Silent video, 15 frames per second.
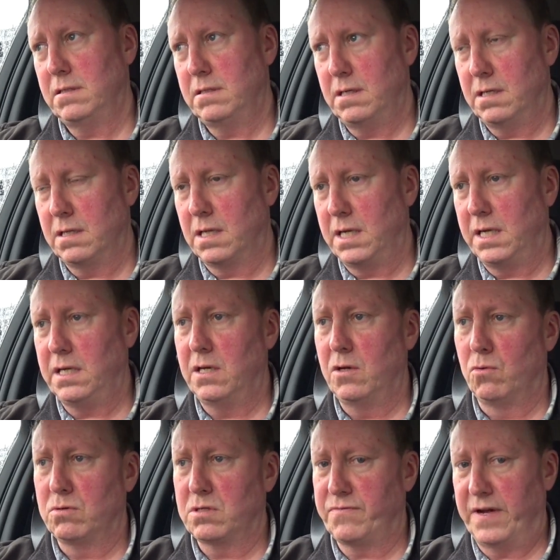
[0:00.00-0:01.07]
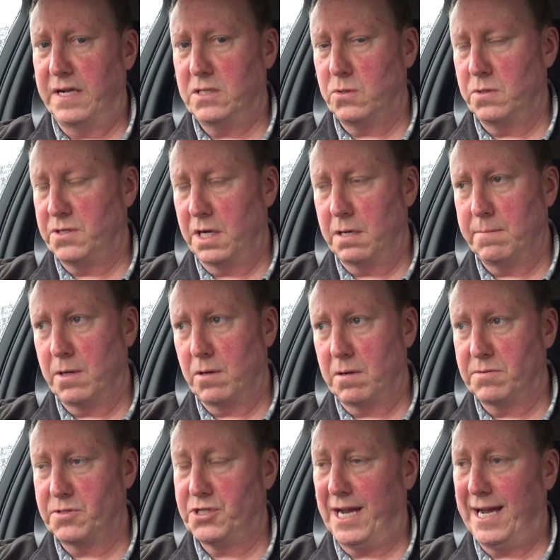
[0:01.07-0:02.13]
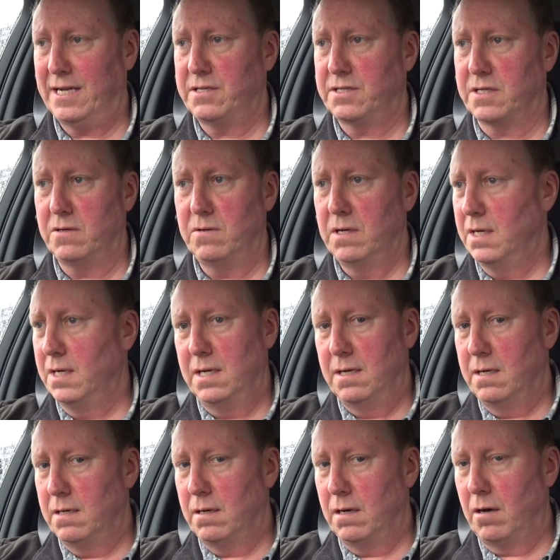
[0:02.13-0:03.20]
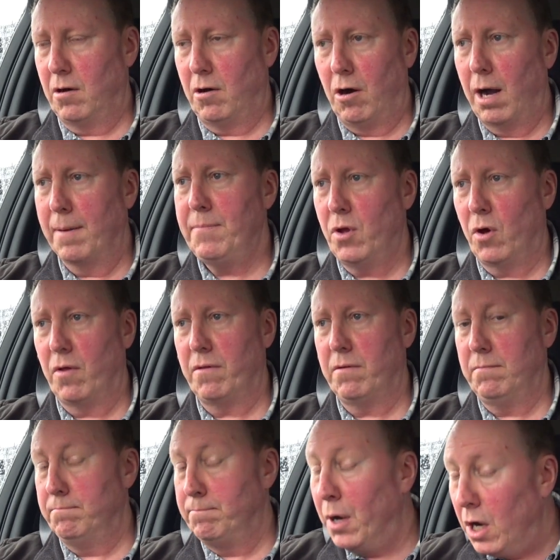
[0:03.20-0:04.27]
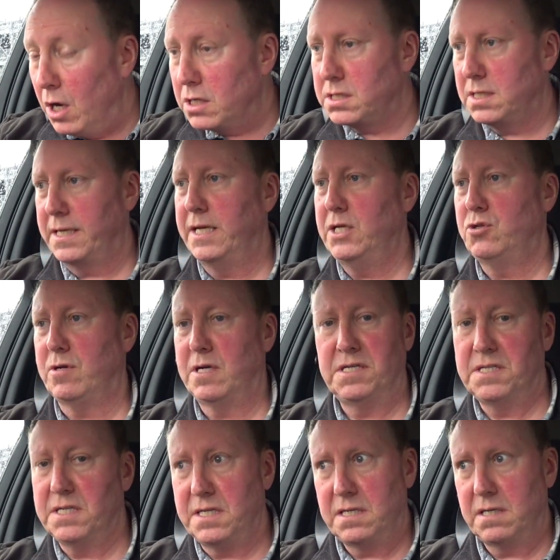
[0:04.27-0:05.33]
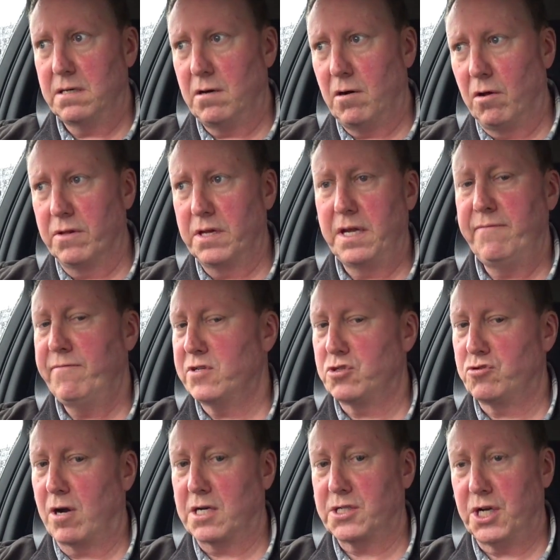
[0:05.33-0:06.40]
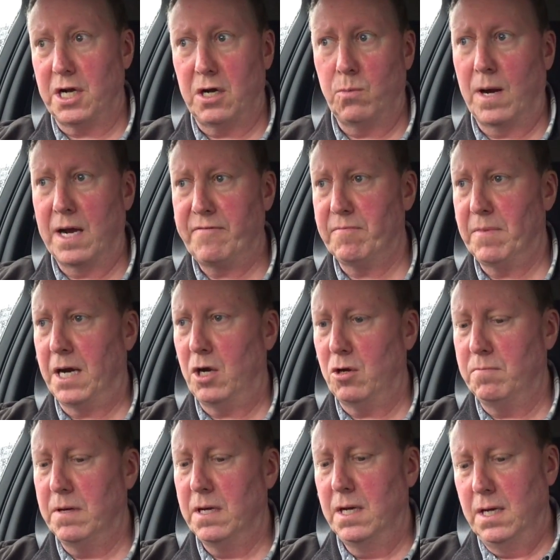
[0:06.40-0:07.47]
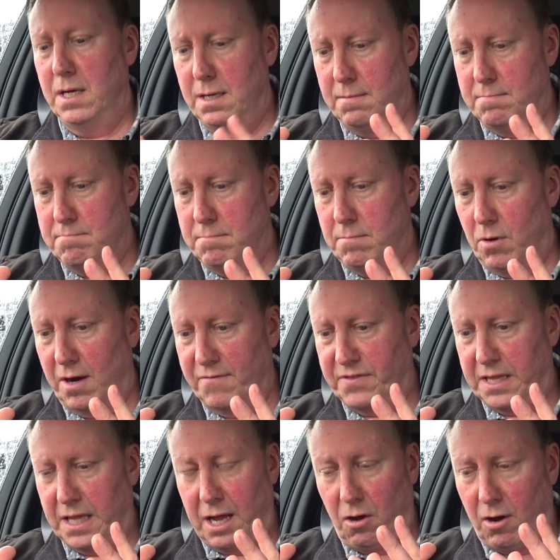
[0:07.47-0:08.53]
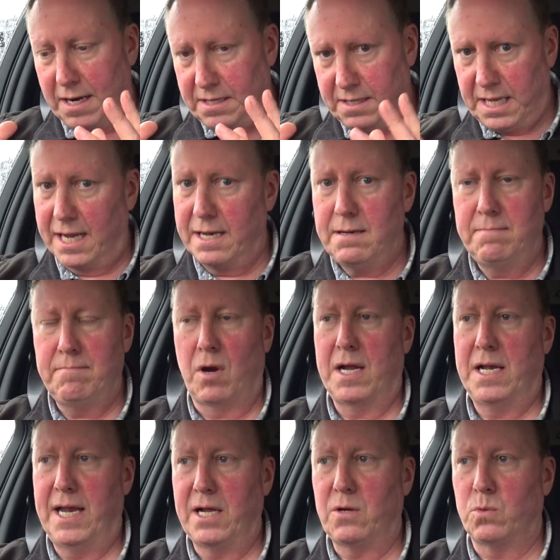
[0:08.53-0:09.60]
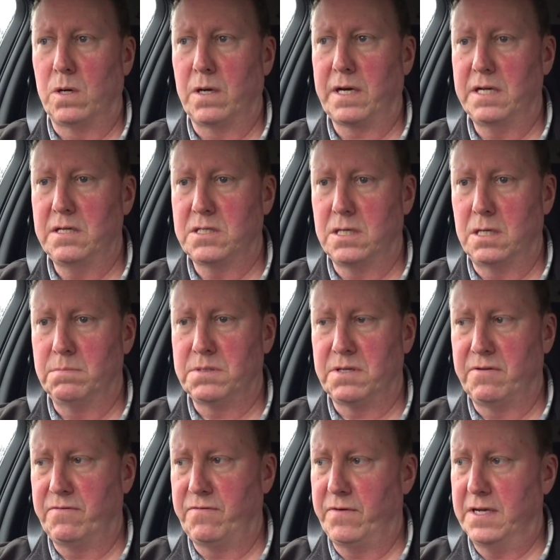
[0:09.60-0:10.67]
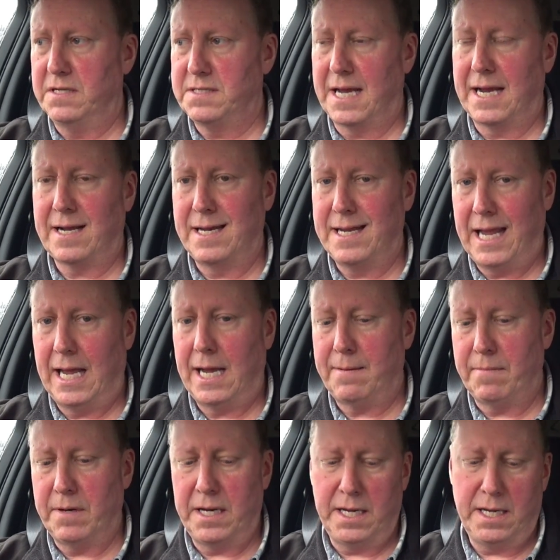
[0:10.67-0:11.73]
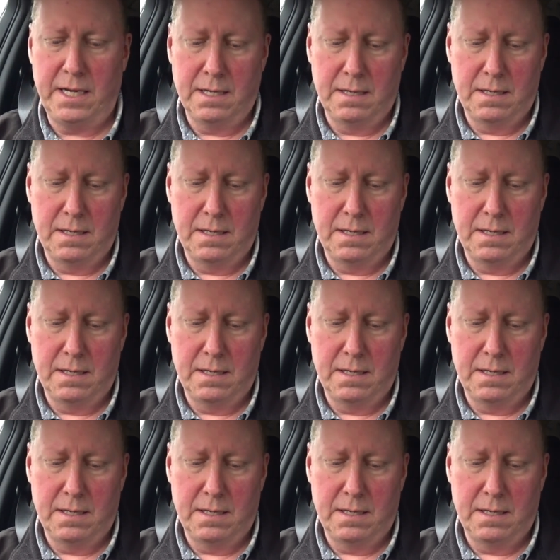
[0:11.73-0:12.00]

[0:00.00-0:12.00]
at the launch event to a gentleman I was chatting to, I'm not personally interested on the infrastructure away from home. I've done my legwork in terms of exactly how many